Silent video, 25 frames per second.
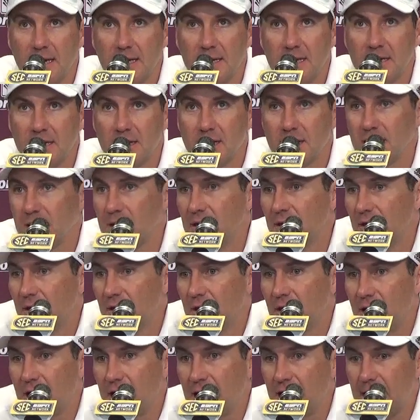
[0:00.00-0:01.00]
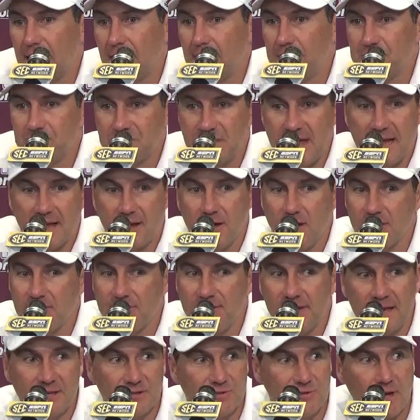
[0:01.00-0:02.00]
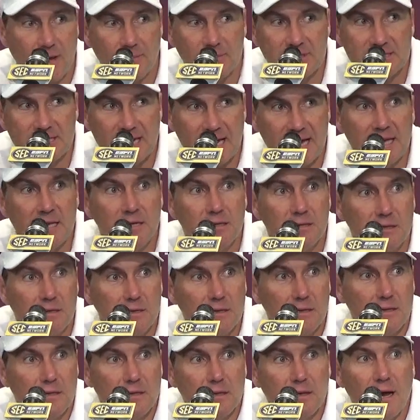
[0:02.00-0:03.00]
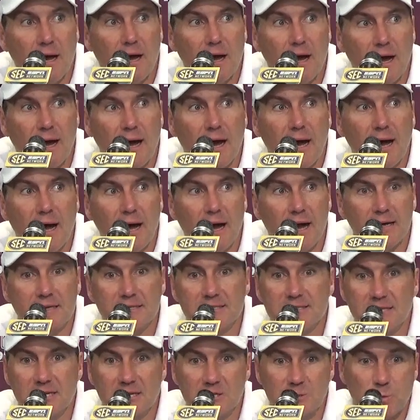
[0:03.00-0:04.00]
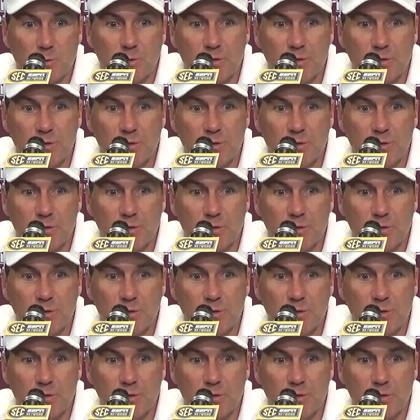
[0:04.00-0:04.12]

Need to thank all the fans for coming today to see us.